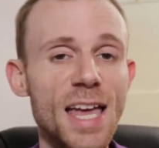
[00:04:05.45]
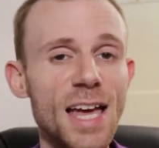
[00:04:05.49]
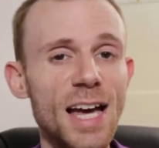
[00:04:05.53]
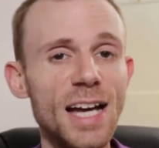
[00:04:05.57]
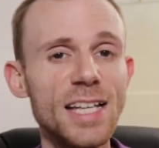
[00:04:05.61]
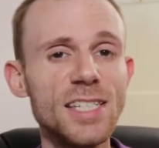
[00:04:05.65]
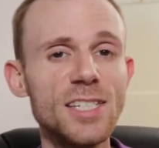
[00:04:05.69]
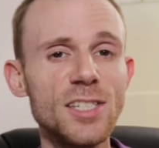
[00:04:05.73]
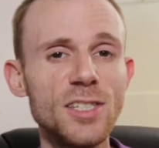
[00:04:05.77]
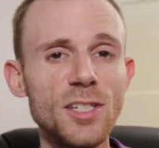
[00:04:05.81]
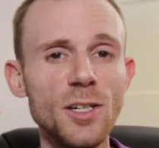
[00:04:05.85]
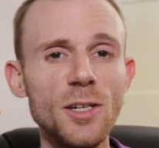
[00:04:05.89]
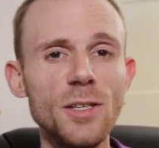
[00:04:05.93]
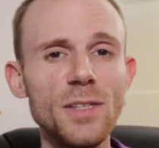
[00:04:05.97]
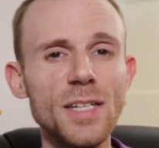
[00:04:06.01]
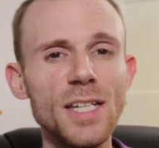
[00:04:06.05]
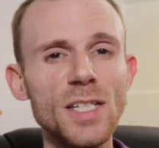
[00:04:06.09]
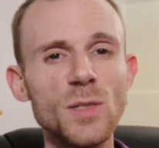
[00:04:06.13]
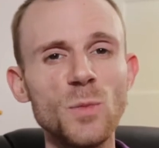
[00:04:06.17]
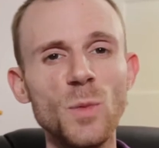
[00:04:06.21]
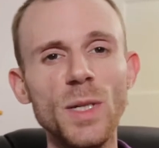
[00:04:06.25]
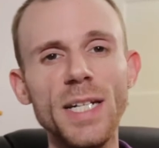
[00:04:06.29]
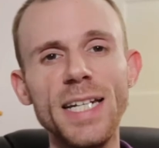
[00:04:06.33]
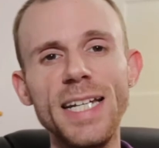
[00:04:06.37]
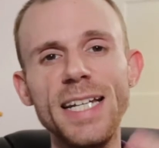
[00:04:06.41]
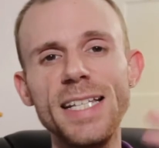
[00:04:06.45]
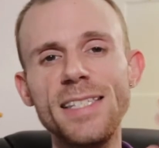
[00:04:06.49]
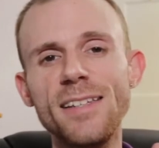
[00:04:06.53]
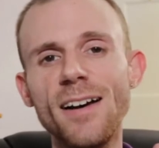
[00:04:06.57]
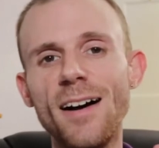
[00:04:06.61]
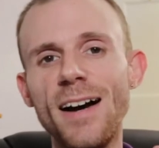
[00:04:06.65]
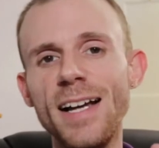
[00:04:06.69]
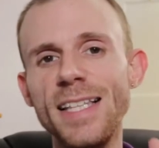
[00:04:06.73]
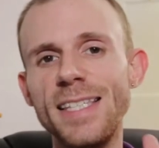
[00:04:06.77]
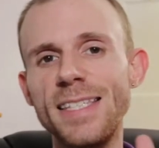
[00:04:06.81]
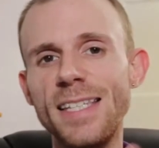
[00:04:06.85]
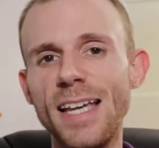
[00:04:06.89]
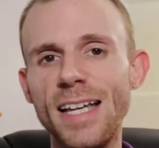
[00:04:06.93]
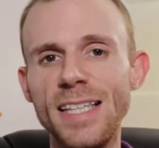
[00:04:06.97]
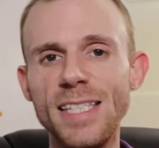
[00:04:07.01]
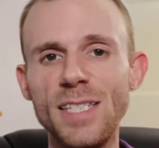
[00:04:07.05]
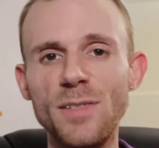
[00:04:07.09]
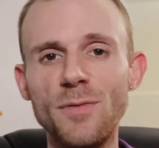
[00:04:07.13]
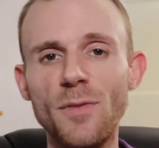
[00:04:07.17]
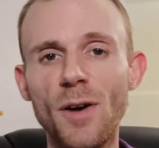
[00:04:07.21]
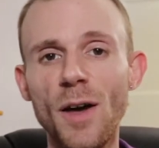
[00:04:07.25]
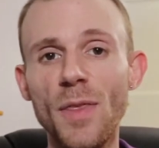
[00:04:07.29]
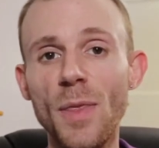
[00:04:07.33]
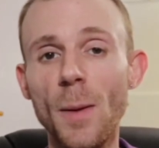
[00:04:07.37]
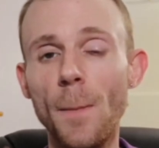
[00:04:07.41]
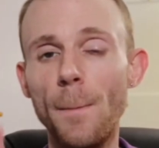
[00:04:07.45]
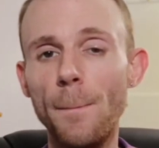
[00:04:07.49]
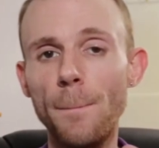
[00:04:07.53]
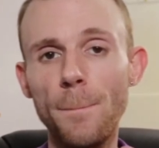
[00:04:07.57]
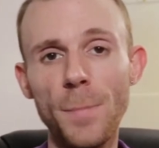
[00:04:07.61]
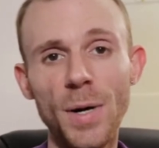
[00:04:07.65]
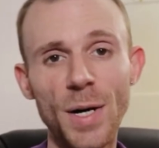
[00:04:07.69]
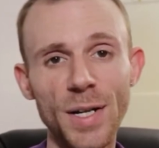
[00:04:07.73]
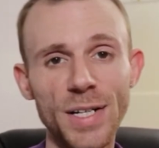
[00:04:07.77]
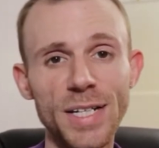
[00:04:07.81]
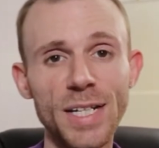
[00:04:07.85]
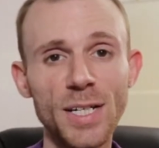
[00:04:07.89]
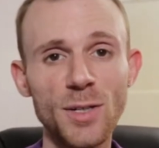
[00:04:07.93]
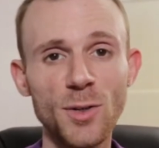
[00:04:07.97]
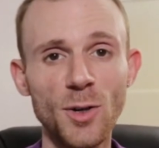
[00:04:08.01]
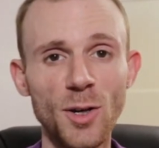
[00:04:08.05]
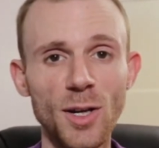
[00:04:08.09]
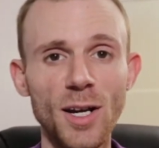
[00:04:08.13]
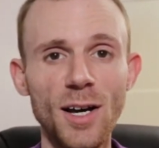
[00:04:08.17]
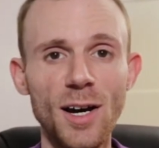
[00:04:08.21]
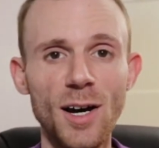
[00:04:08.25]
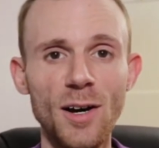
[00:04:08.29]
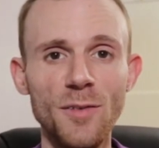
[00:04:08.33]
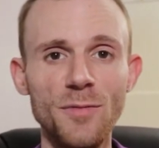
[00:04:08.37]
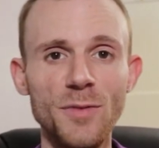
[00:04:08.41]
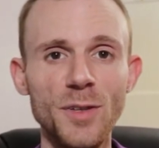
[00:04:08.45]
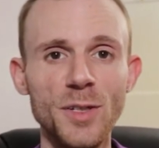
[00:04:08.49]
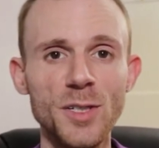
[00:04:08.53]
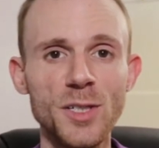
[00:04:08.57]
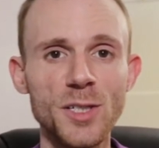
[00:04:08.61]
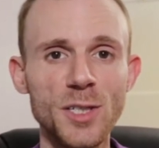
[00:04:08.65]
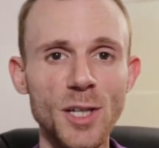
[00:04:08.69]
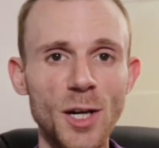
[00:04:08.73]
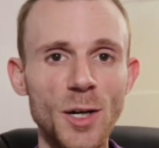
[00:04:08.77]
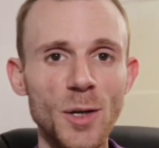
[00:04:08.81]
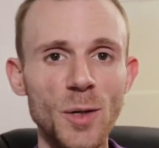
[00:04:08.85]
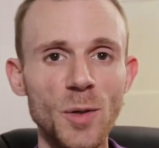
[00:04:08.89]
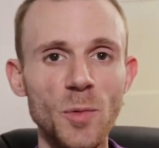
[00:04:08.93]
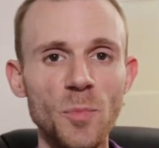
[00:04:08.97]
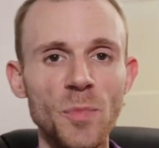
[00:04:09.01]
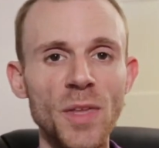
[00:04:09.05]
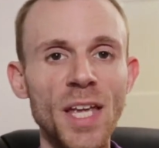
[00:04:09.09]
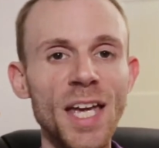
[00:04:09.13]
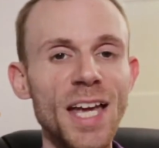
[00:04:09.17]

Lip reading: and to do this we need to identify the body colour of the stone.